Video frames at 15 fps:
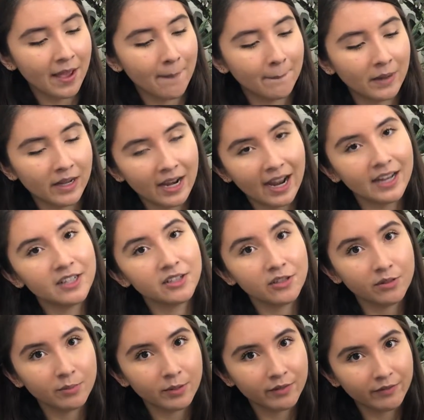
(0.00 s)
but I
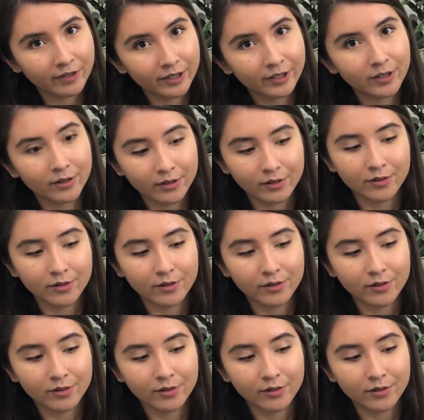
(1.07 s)
do prefer Coco